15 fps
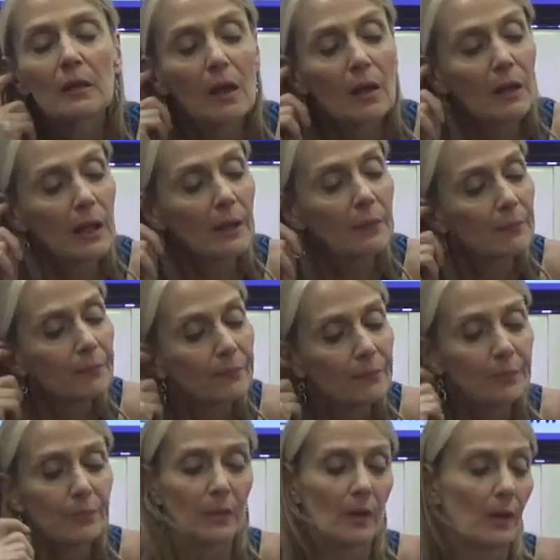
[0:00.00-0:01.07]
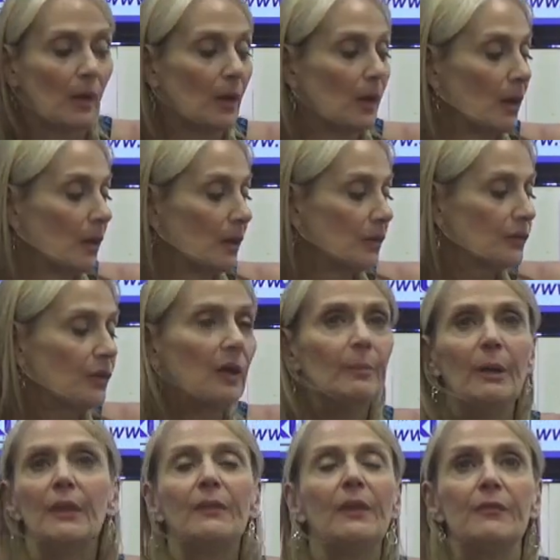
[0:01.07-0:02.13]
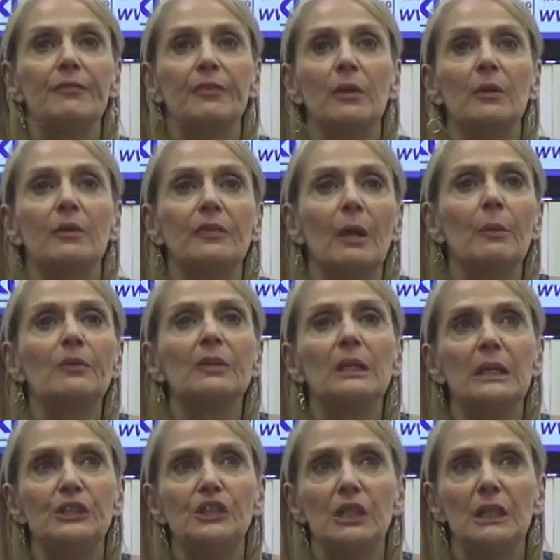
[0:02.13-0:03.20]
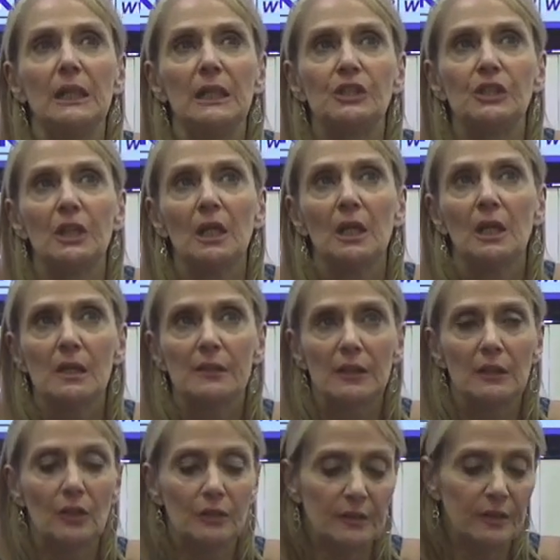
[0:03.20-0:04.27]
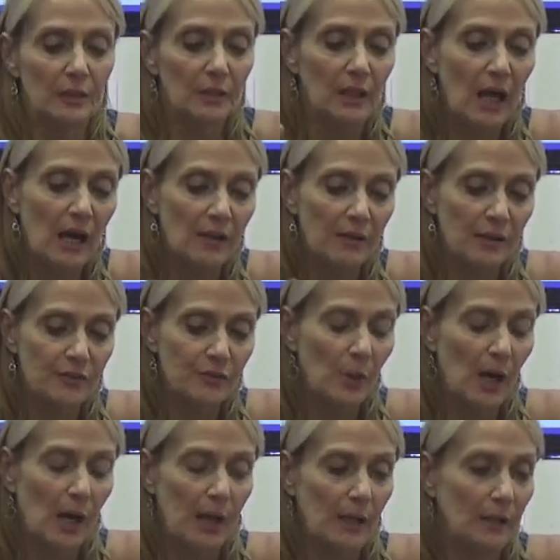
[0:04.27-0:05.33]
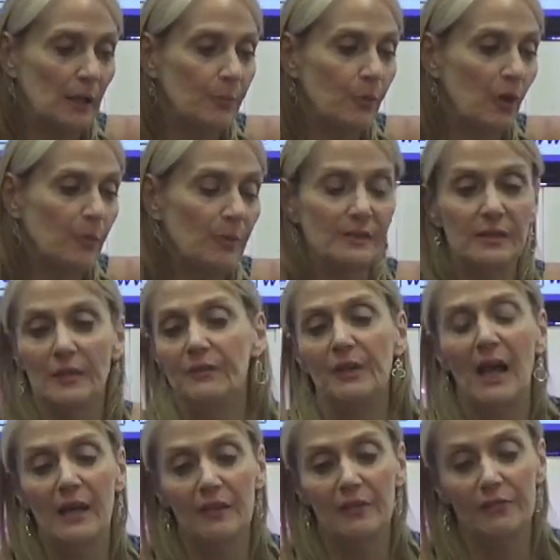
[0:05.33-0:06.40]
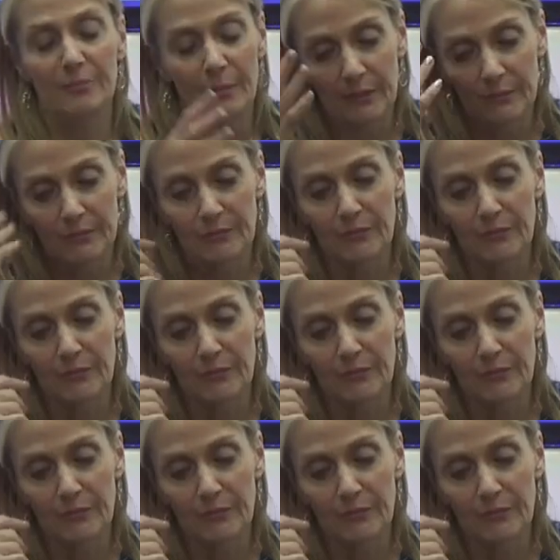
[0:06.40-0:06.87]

Okay. Sorry about that, folks. That was a glitchy glitch because I looked at the clock. That's why. And I brought myself out of my